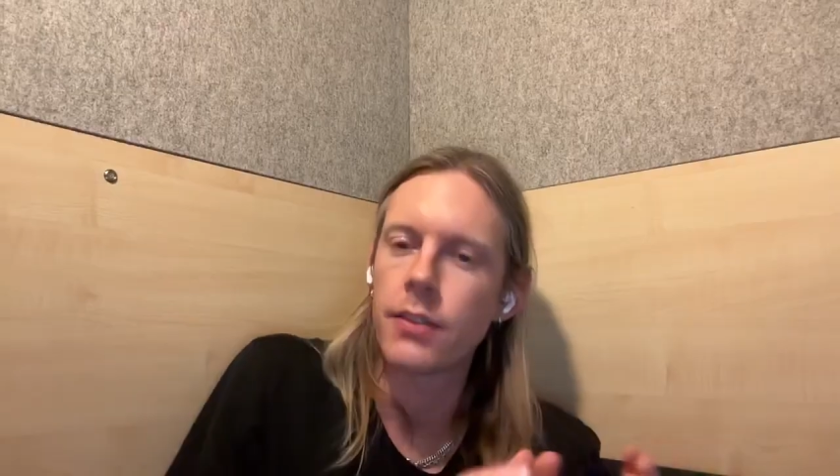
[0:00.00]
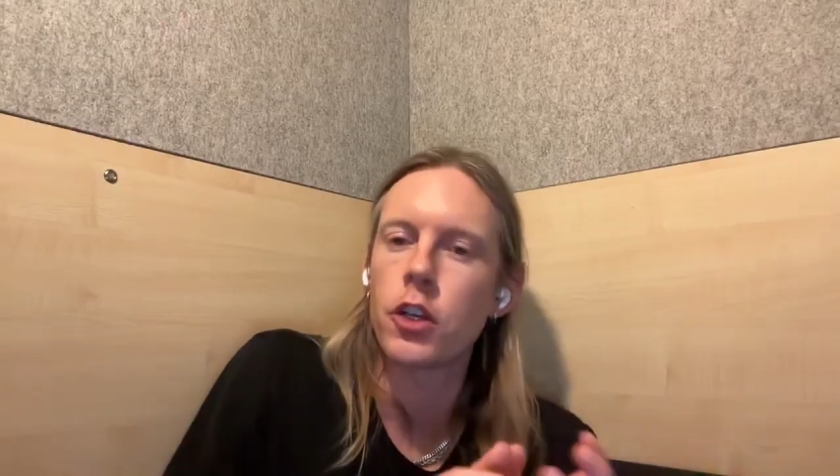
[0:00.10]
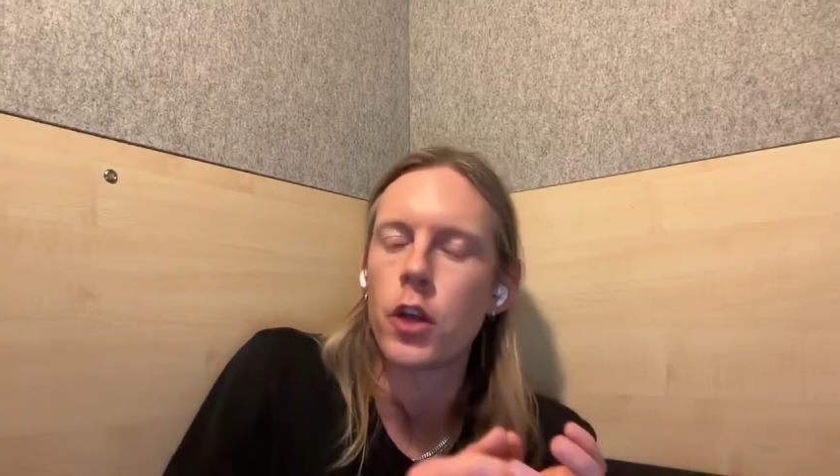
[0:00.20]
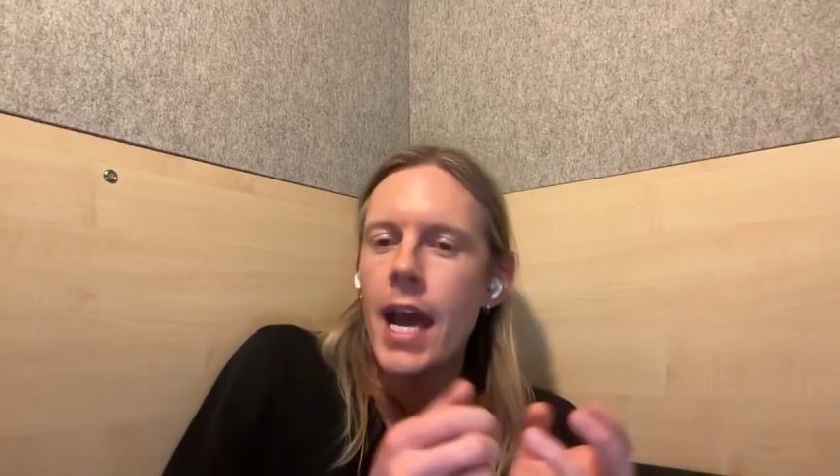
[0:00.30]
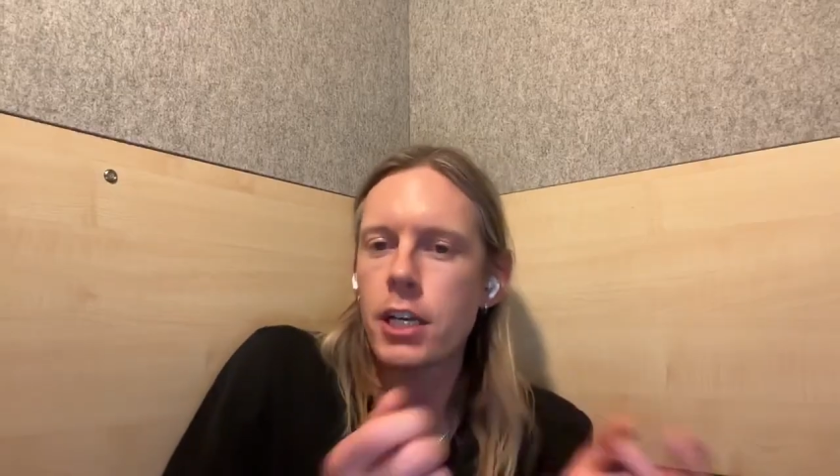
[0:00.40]
they
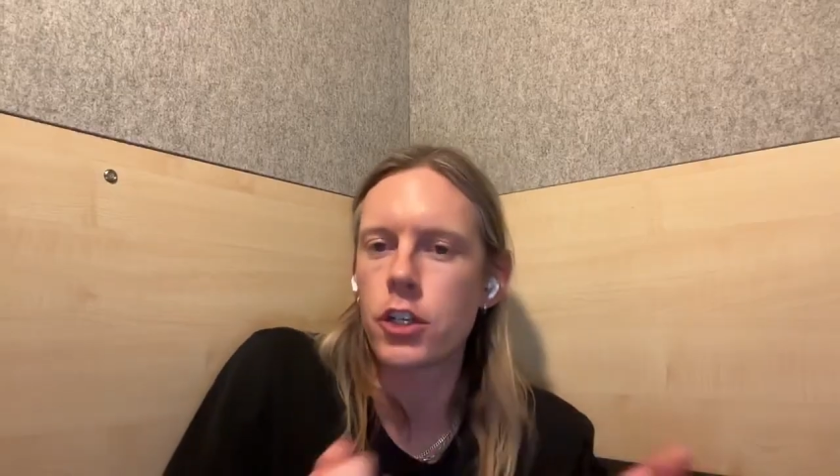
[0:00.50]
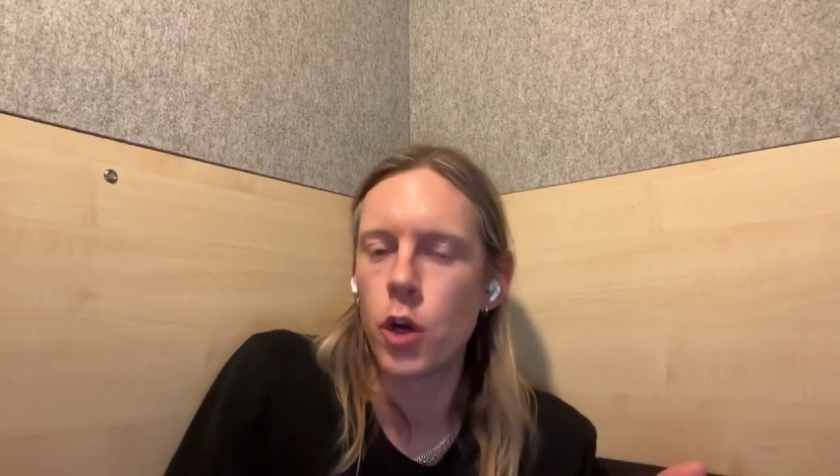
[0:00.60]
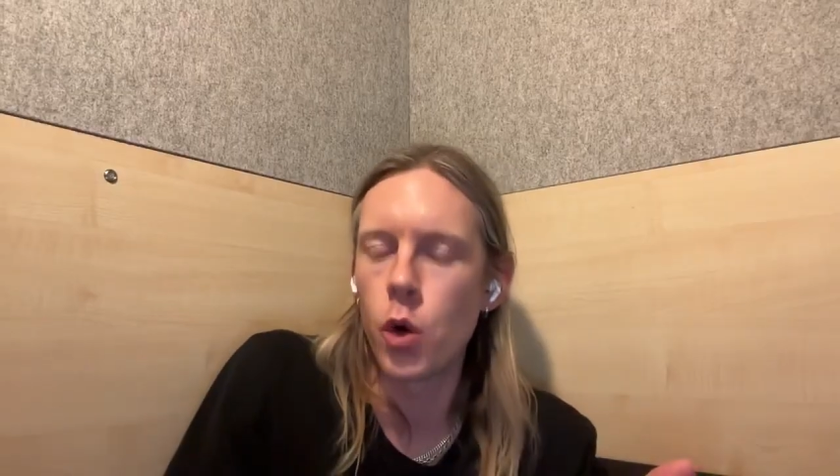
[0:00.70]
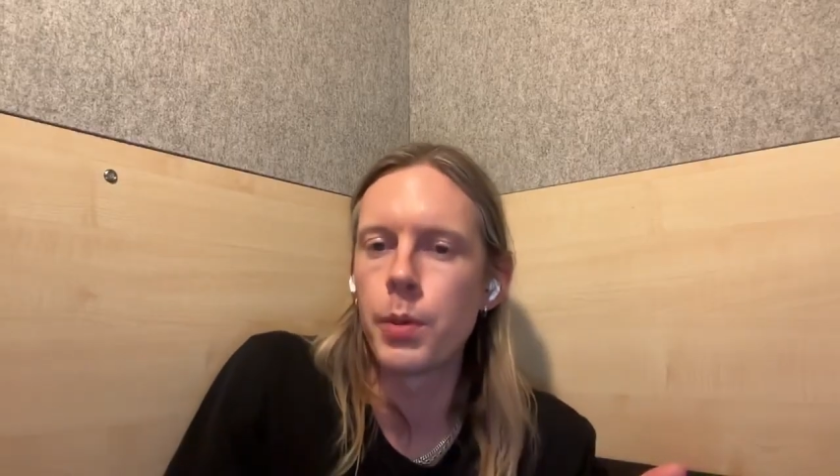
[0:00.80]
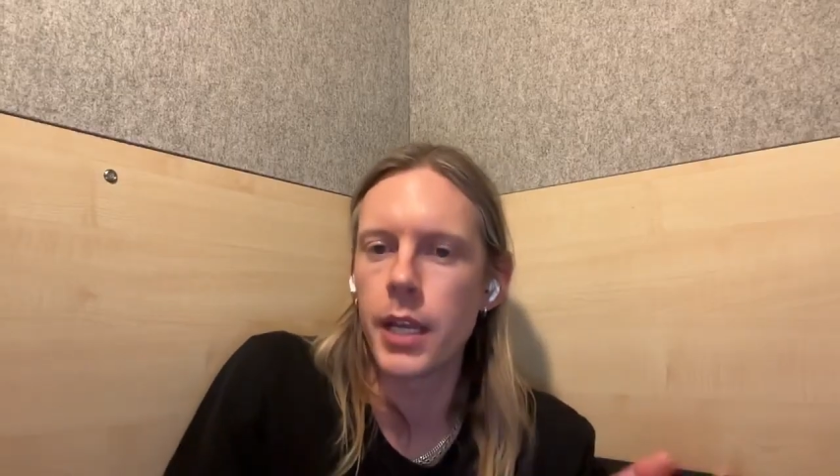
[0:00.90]
could actually
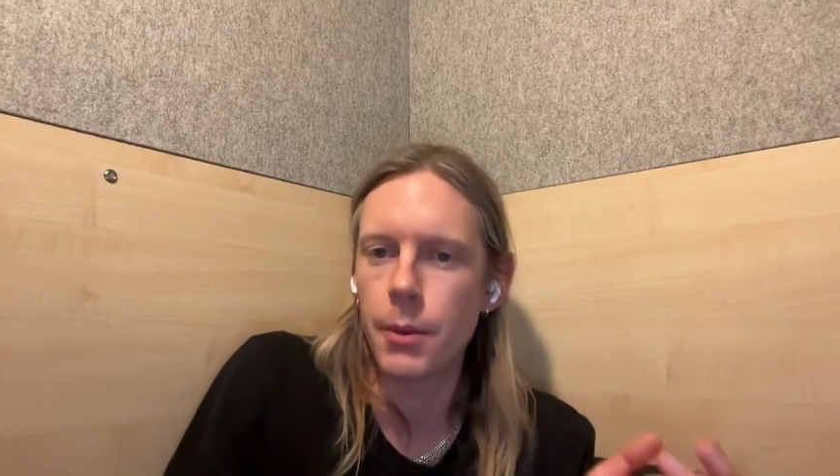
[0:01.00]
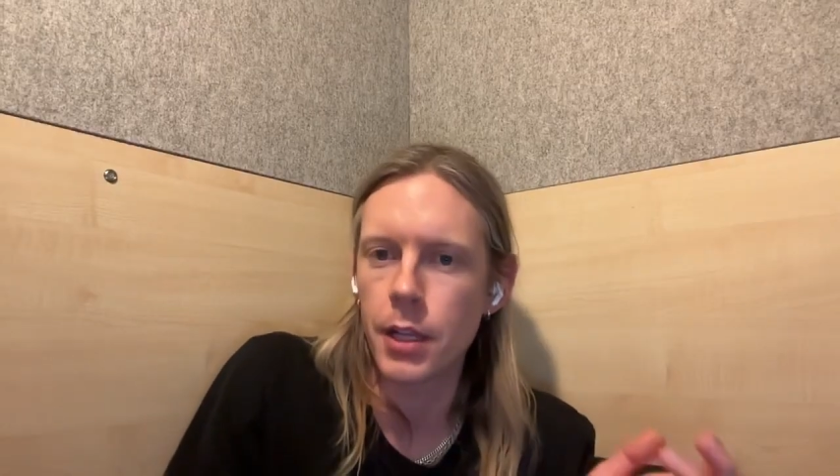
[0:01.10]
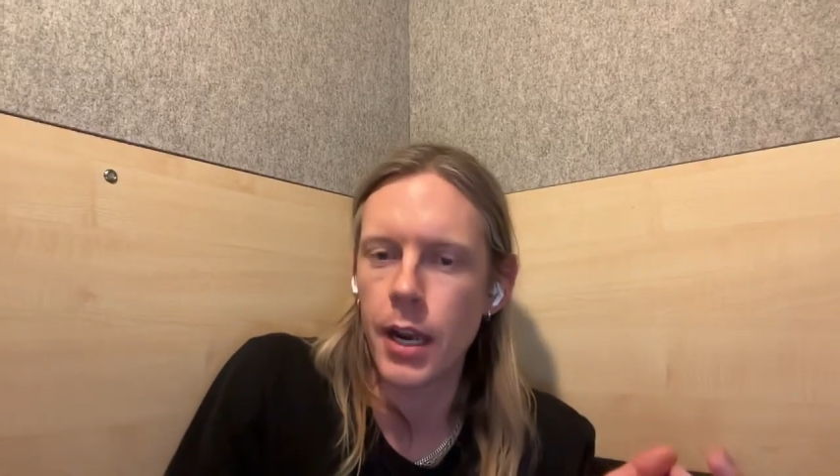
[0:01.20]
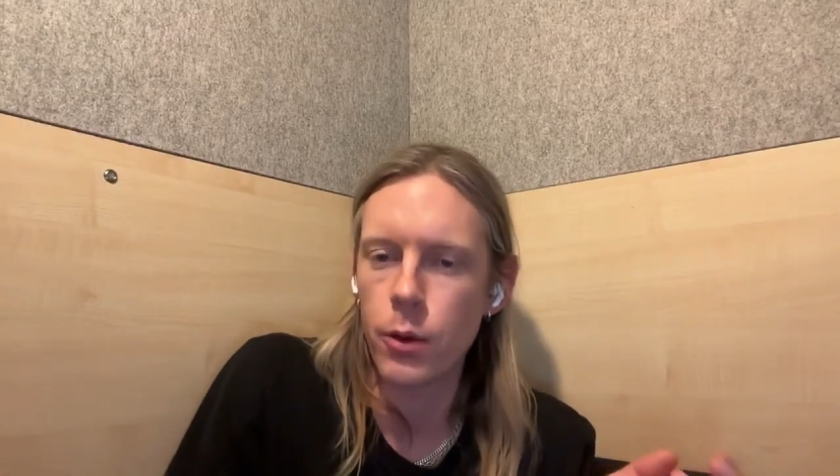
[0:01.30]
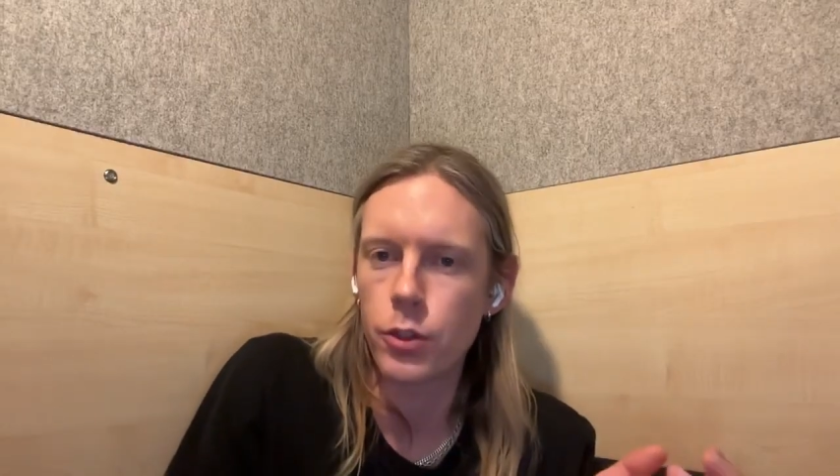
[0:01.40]
open up the
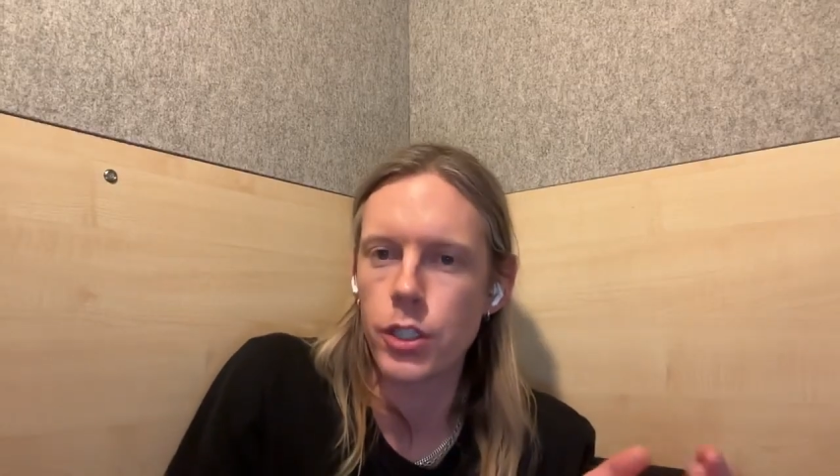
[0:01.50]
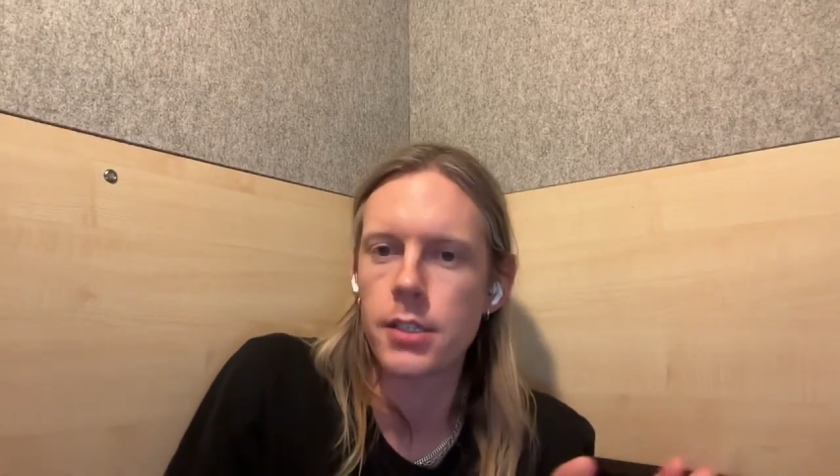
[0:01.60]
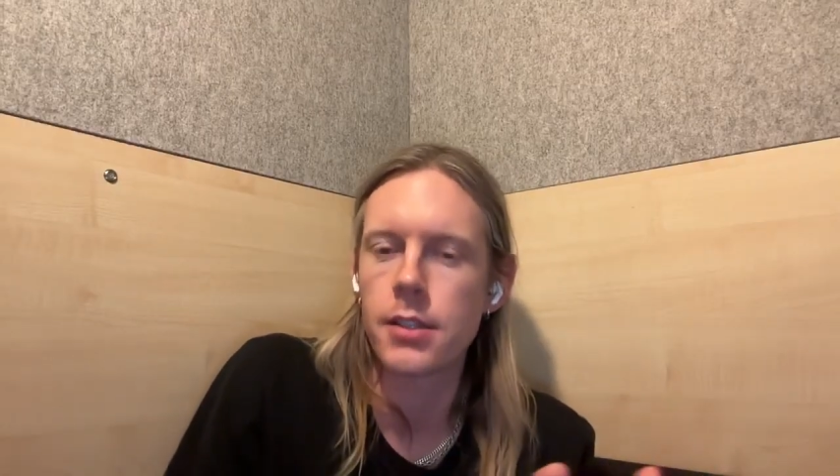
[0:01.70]
lounges.